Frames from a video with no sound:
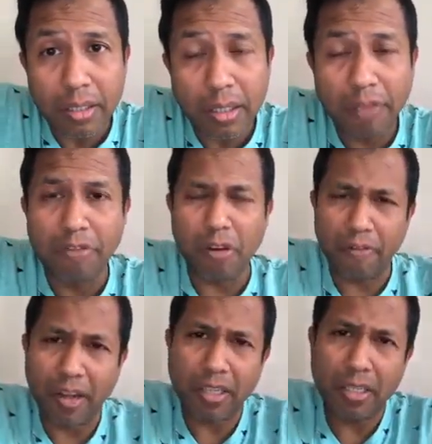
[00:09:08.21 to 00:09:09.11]
If you're
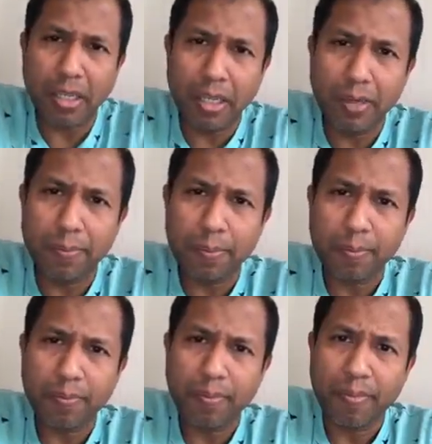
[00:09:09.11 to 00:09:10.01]
fasting
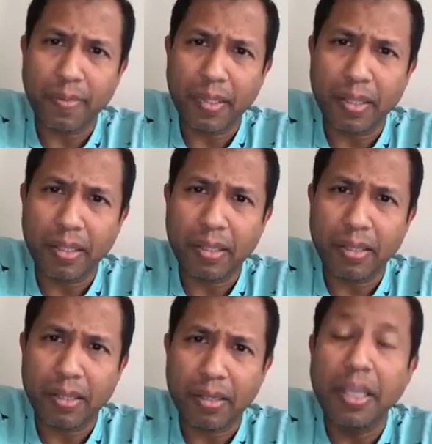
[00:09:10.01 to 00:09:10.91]

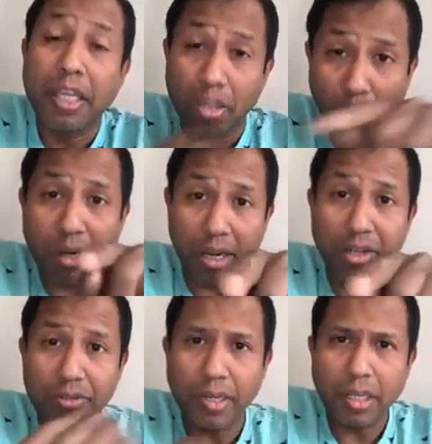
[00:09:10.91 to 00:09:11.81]
in your
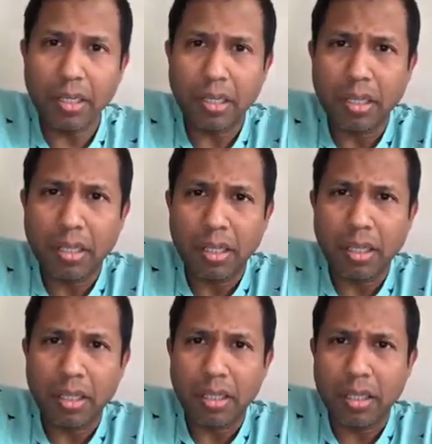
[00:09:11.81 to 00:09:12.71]
country,
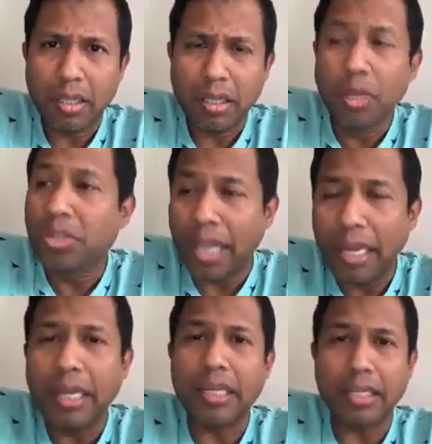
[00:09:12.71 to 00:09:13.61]
you
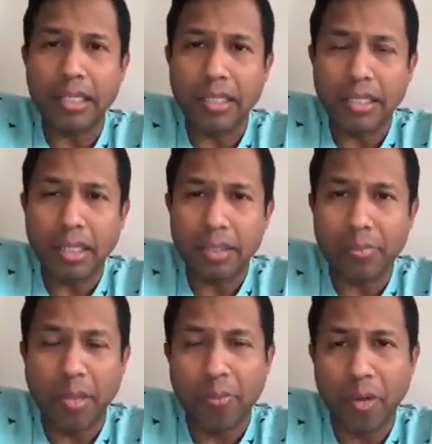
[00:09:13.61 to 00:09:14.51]
tell
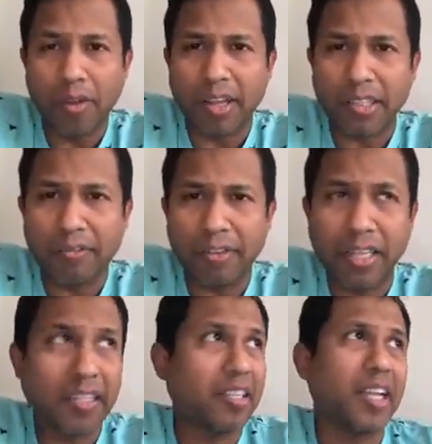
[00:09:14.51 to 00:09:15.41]
people of other
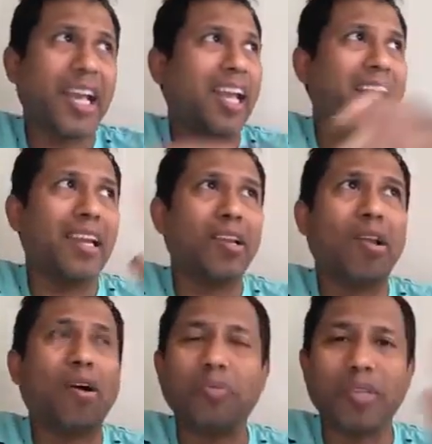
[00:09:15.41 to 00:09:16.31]
faiths that they
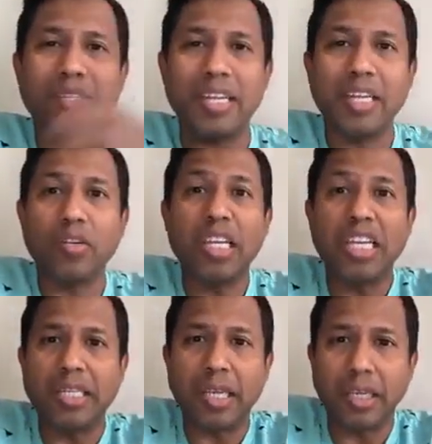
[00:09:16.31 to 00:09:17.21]
cannot be seen
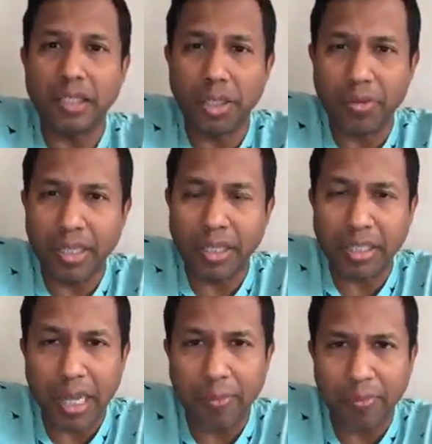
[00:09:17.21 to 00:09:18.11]
eating during the
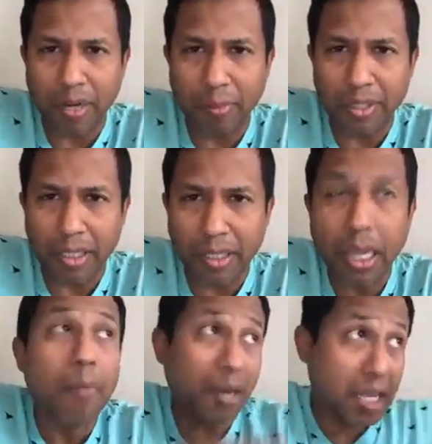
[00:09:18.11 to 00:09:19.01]
time of Ramadan.
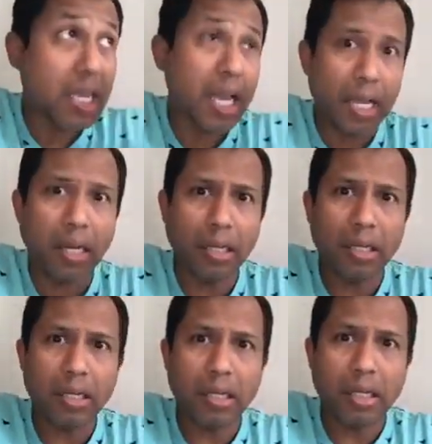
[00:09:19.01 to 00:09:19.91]
But here,
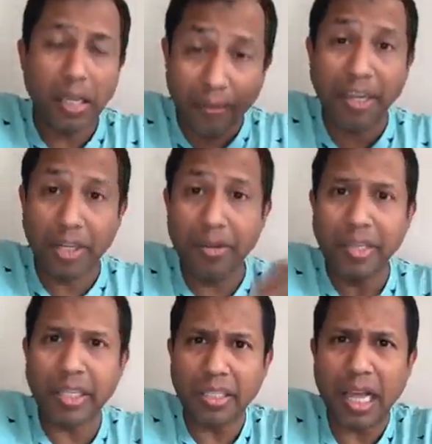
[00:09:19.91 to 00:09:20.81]
even
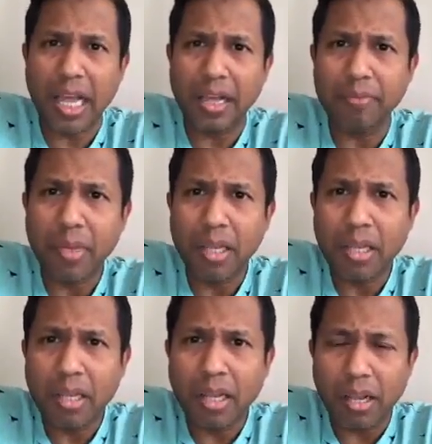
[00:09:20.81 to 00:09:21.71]
during the time
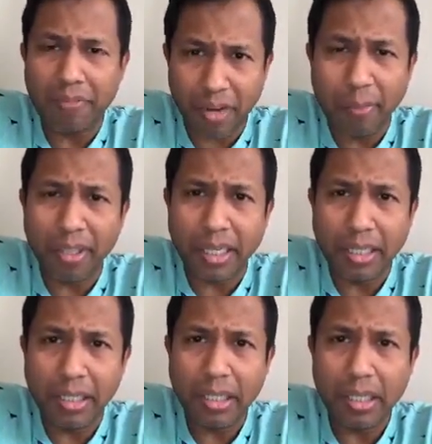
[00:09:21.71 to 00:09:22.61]
of
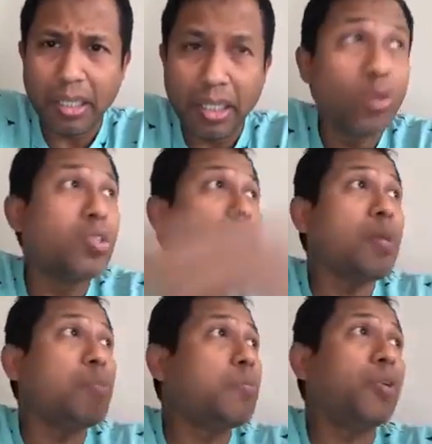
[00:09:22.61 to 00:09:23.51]
Ramadan, you
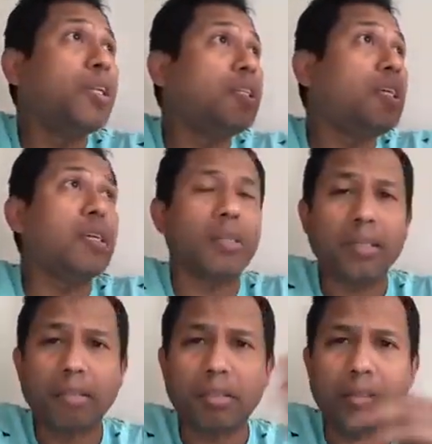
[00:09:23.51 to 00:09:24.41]
see people eating.
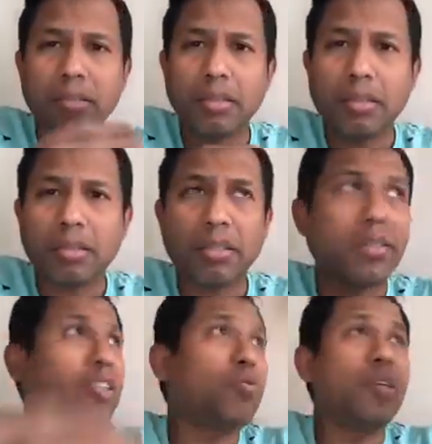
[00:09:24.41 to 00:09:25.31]

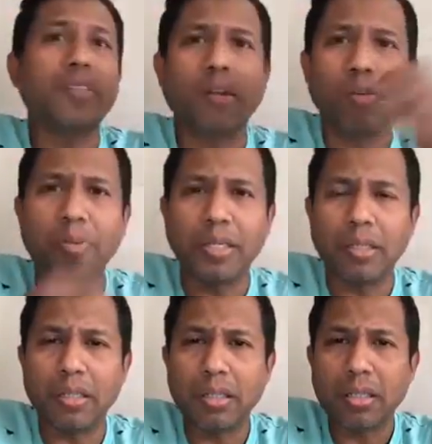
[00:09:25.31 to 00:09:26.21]
Restaurants are
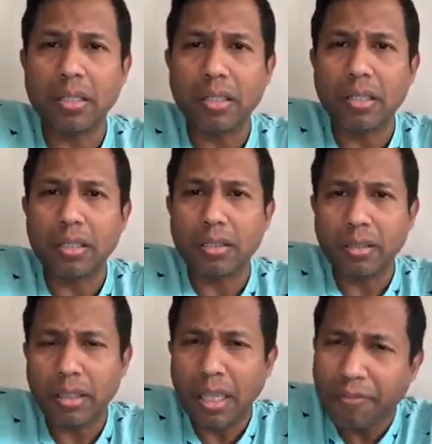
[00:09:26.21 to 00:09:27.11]
open.
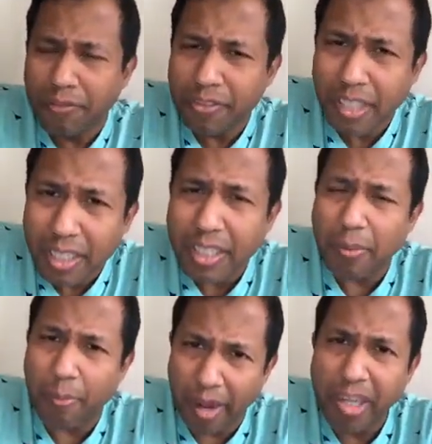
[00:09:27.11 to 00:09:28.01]
If this is
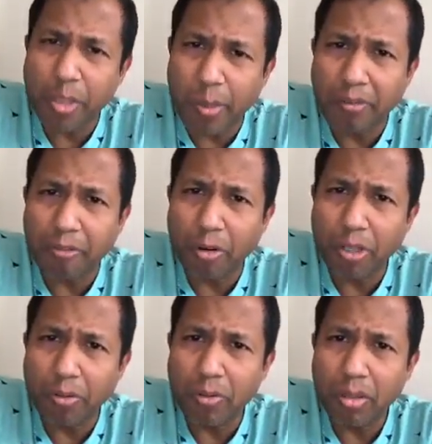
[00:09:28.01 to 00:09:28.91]
a punishment for
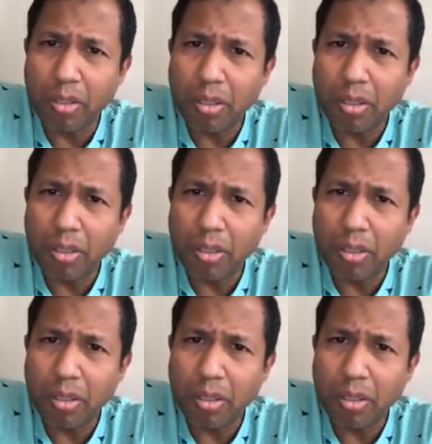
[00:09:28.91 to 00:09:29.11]
you,